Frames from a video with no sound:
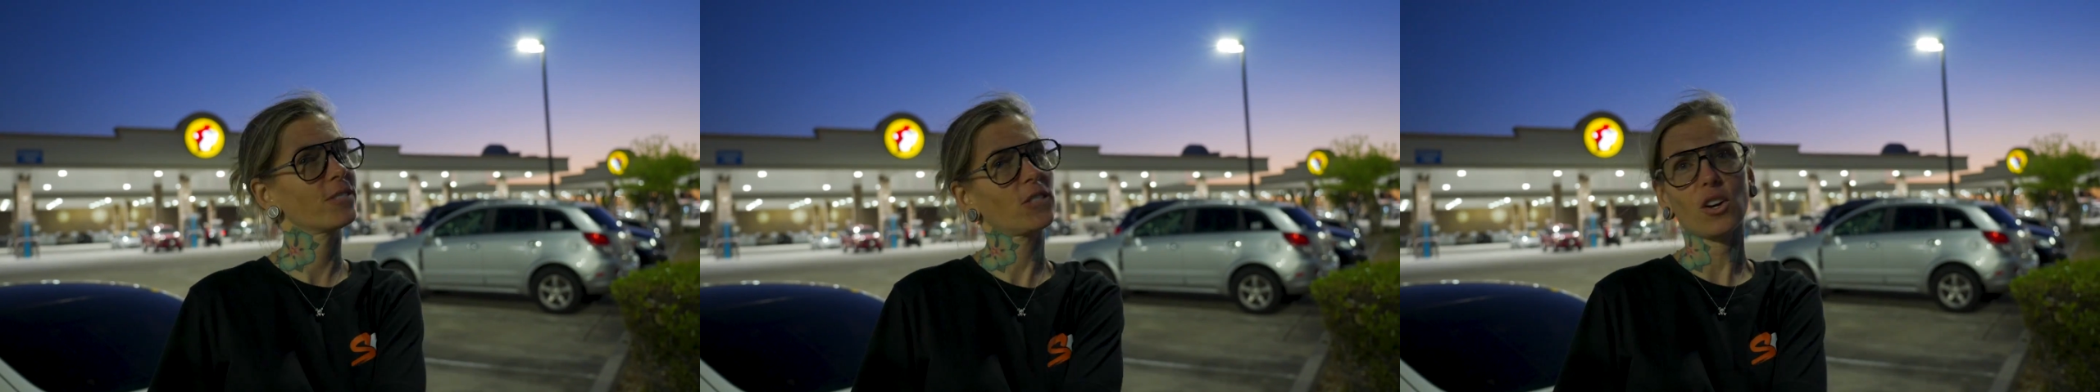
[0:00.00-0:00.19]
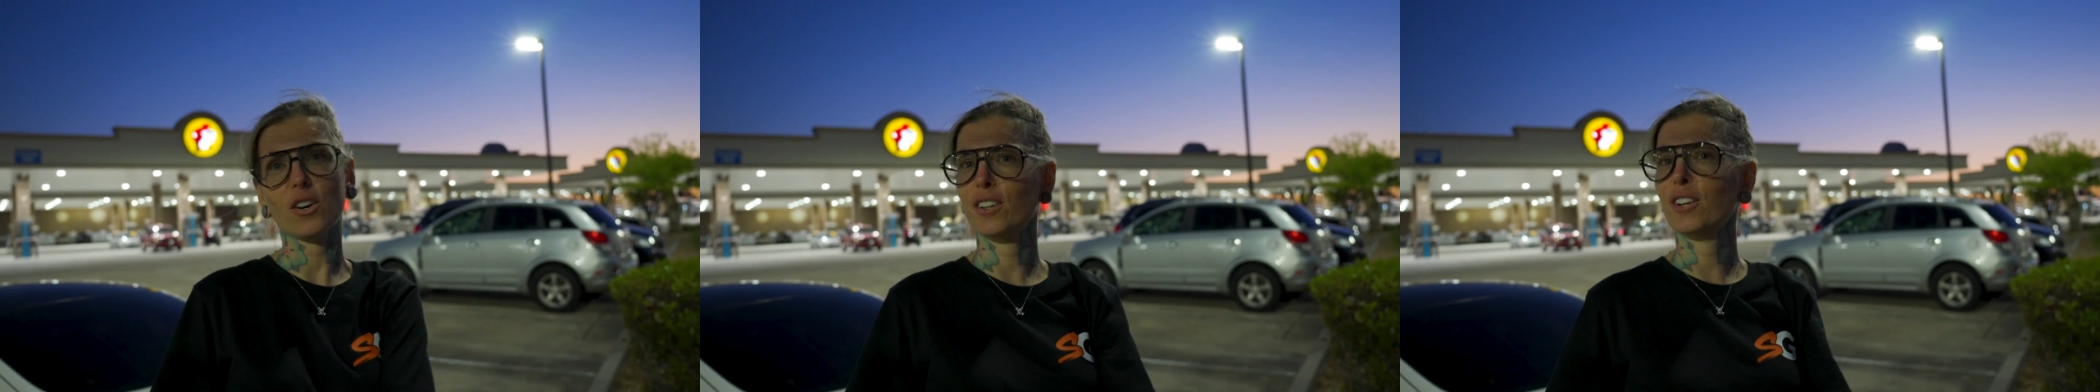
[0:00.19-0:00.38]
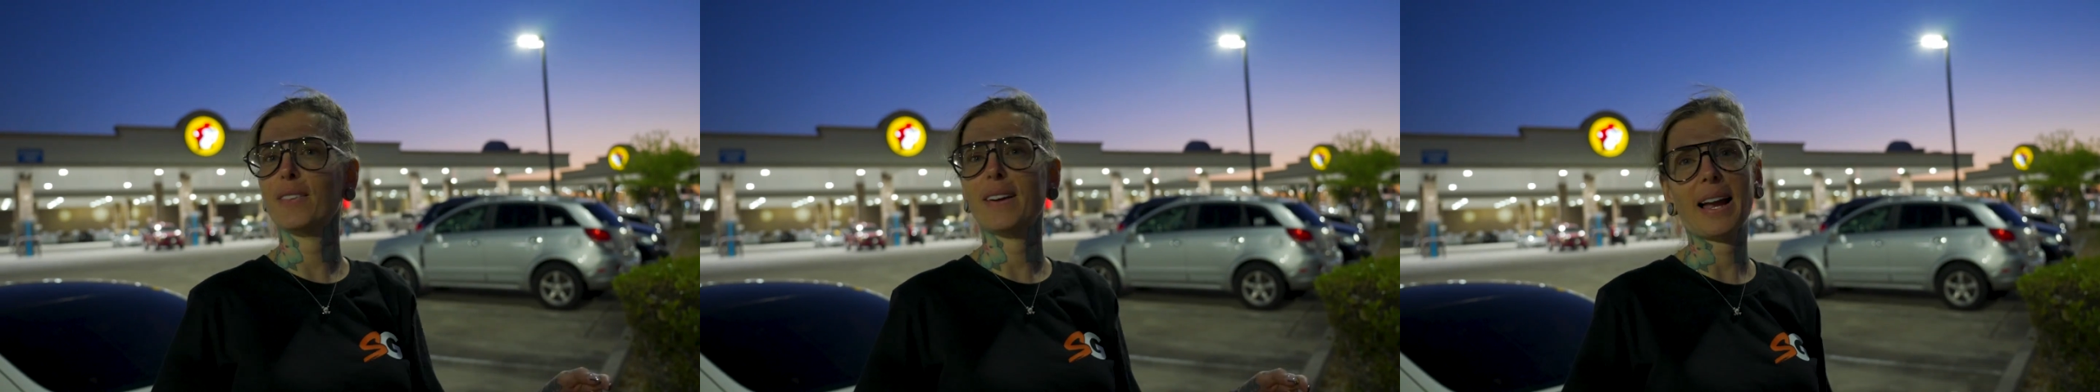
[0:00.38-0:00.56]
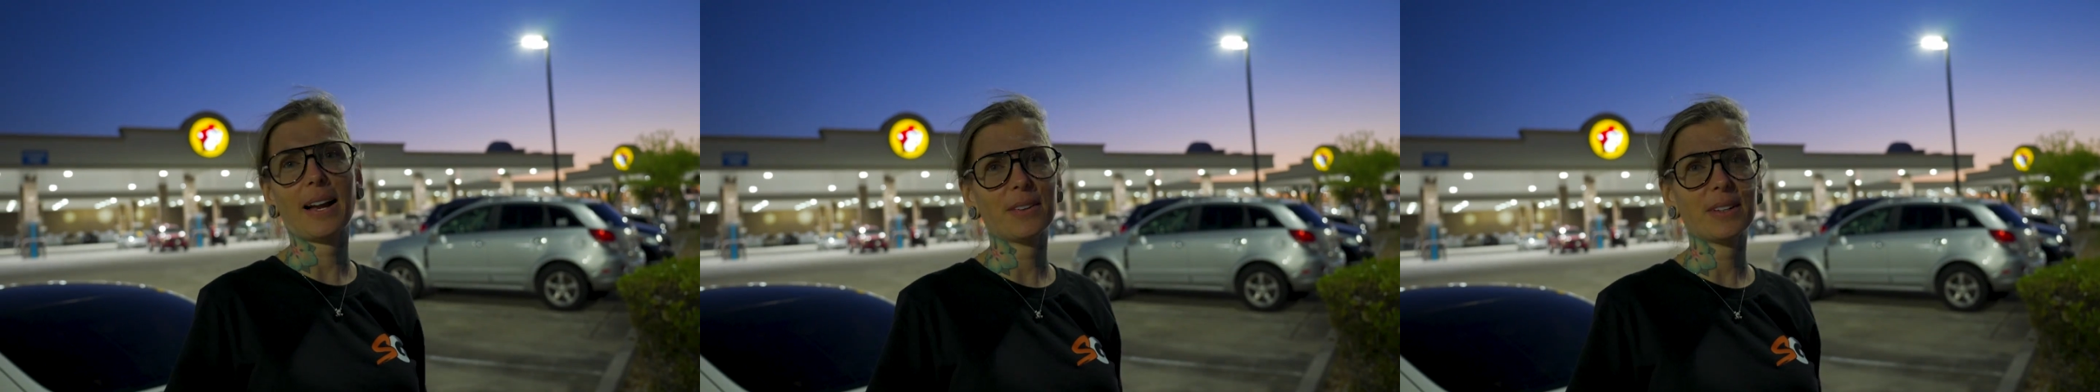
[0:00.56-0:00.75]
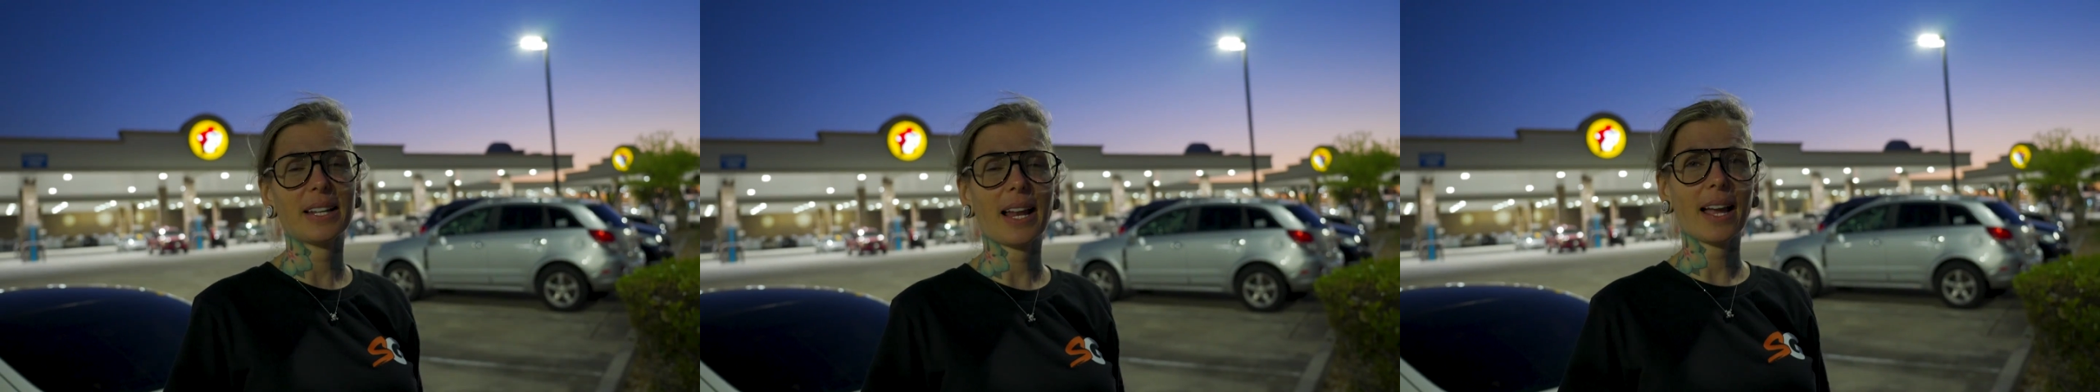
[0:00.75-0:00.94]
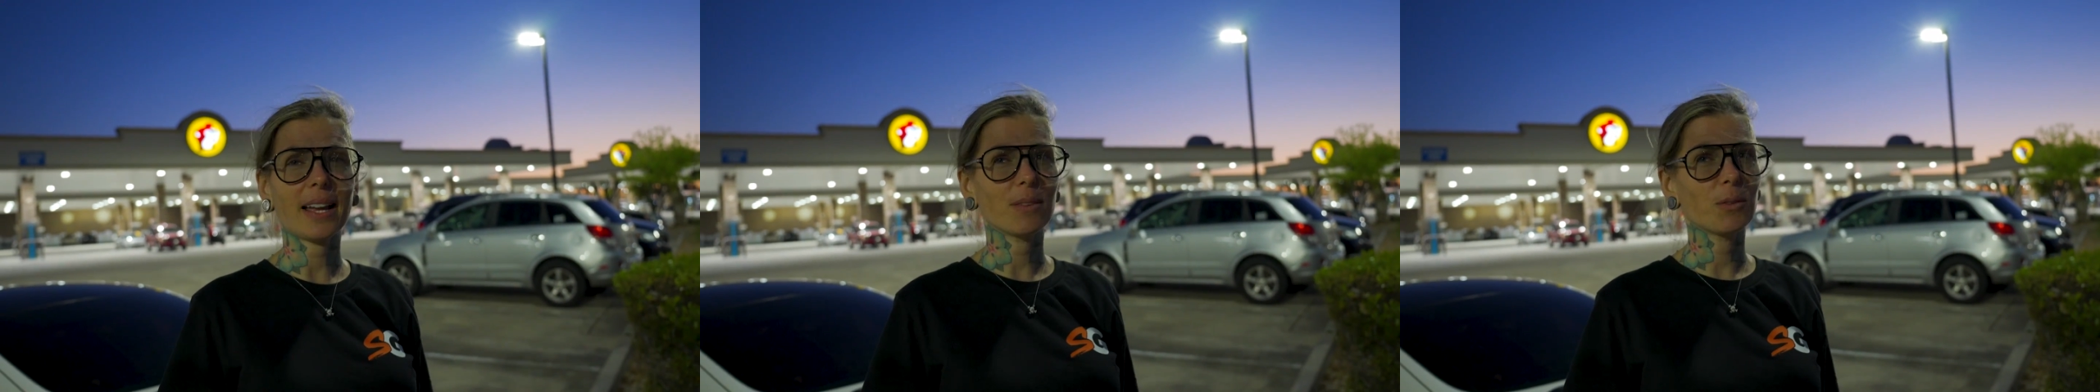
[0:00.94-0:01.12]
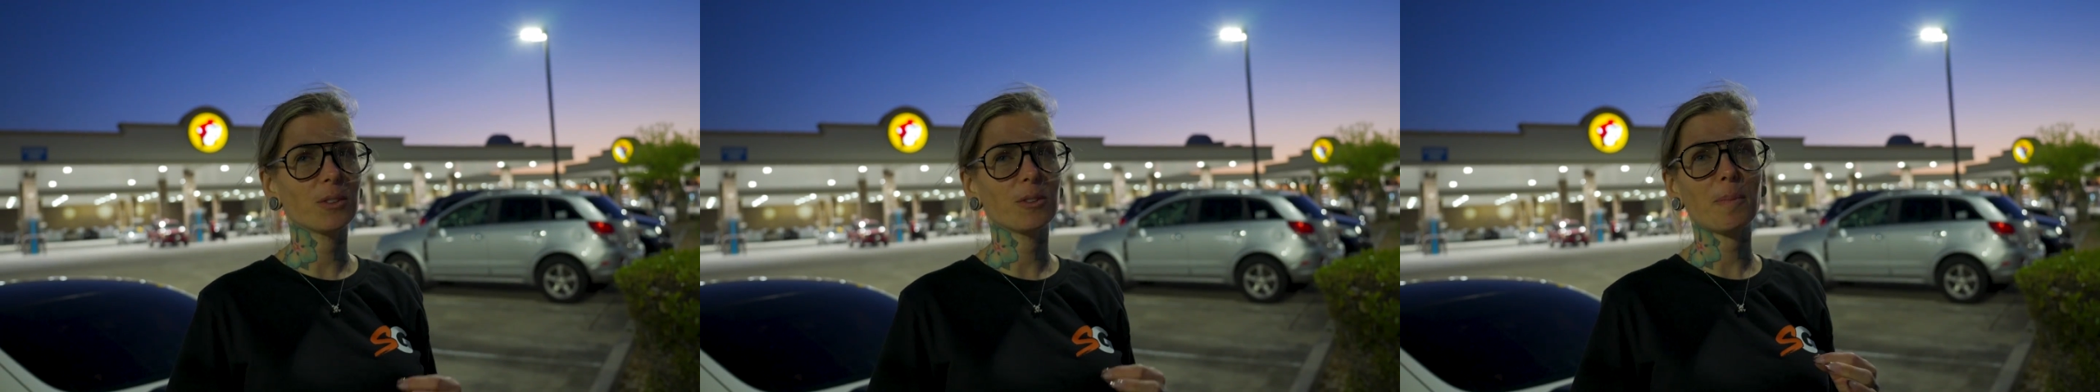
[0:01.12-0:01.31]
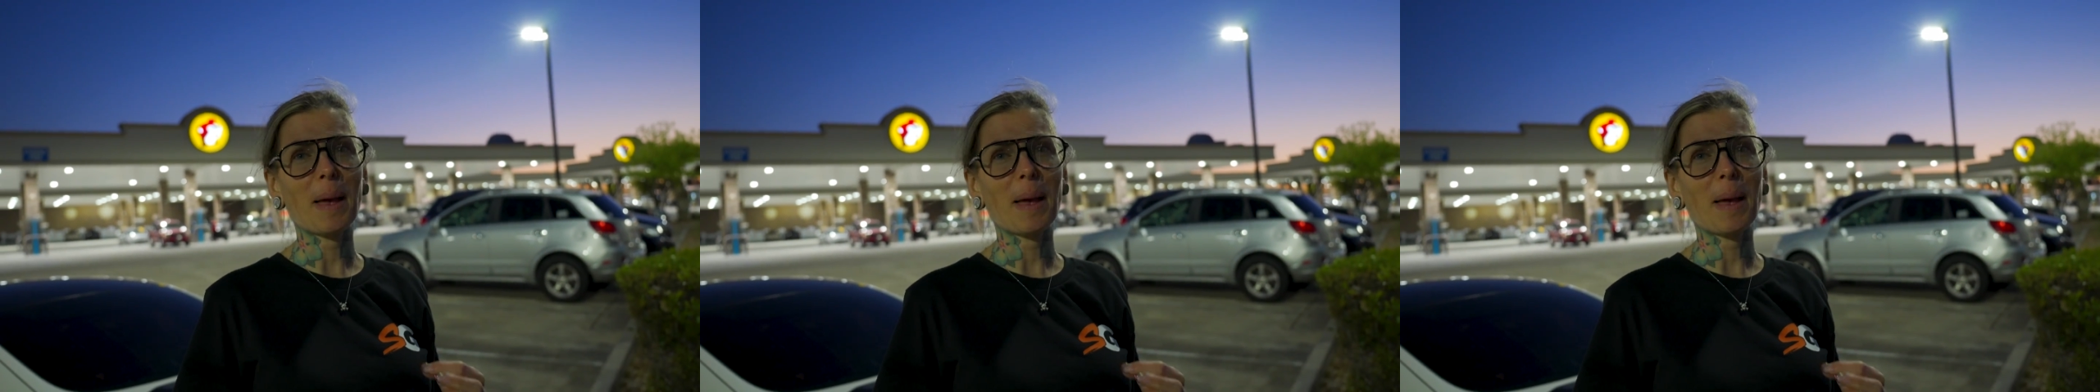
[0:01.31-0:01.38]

turned around and I was